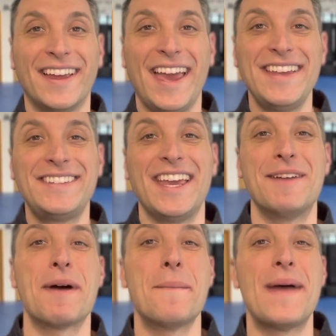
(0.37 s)
Hey
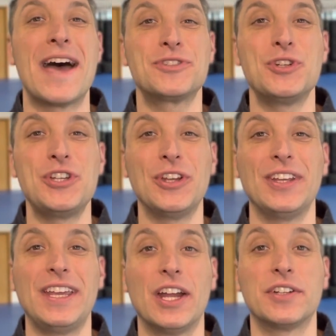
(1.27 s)
team, Master
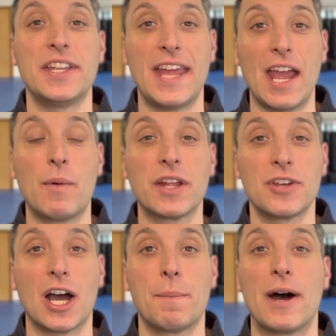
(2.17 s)
Schiele here. Today I want to
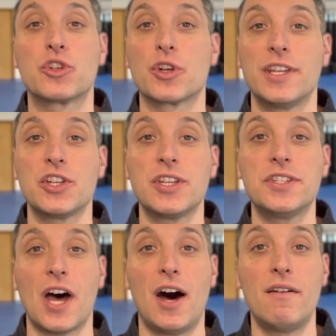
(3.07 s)
talk about
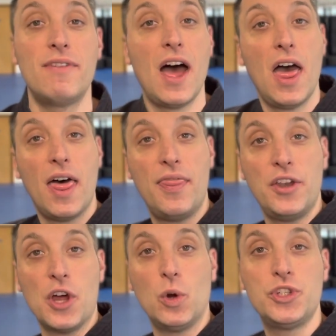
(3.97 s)
traditions of the
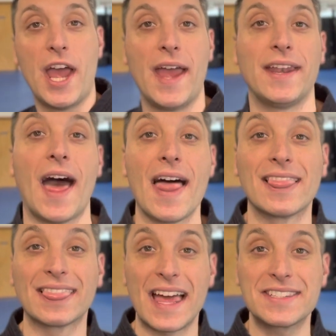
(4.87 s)
dojang.
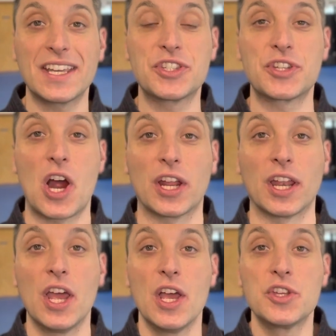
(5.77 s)
Let's get started.